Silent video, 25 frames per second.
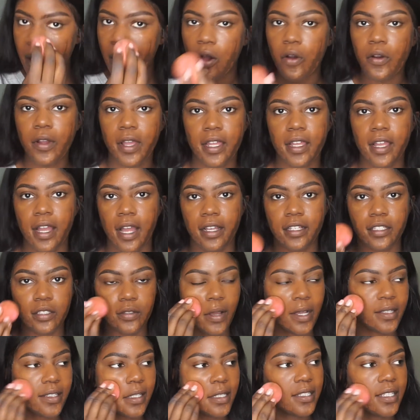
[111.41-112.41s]
Okay guys, so
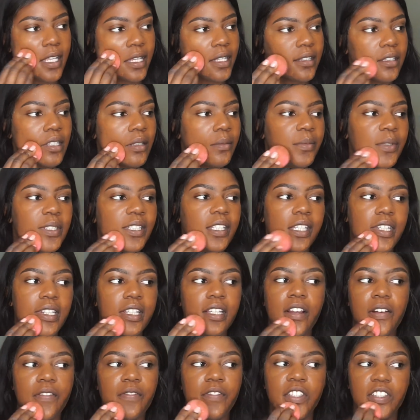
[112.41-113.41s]
as I said in the
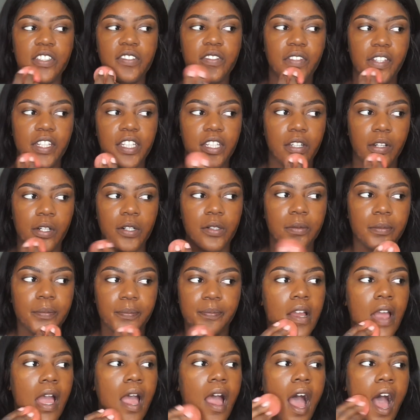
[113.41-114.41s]
beginning of this video,
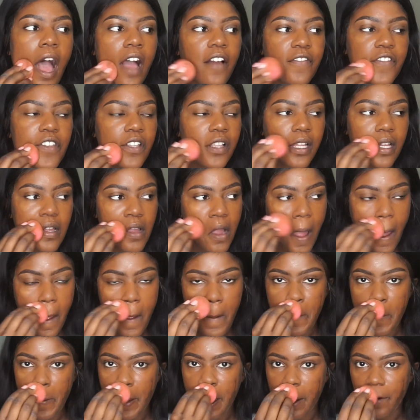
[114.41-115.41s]
I feel like
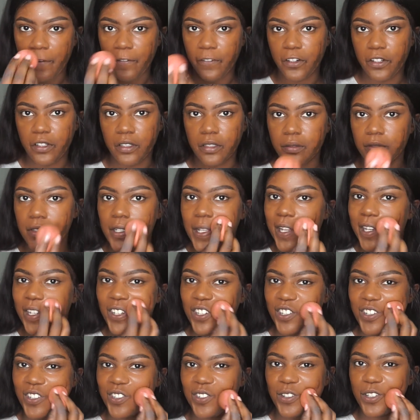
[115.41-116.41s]
I've never
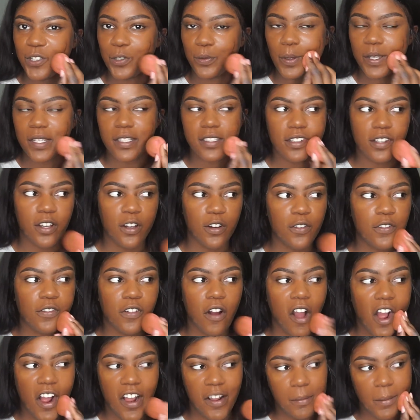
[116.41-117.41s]
introduced myself
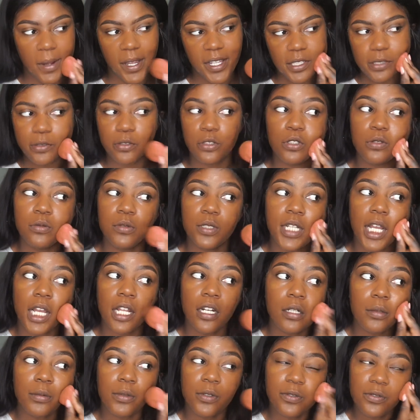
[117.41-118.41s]
on my YouTube
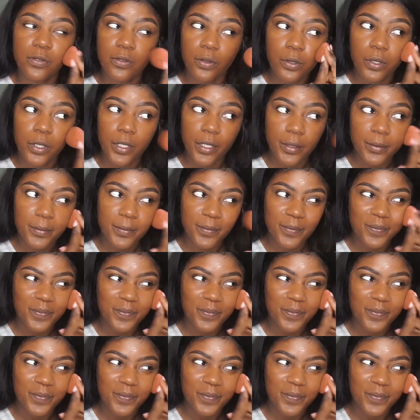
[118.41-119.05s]
channel before.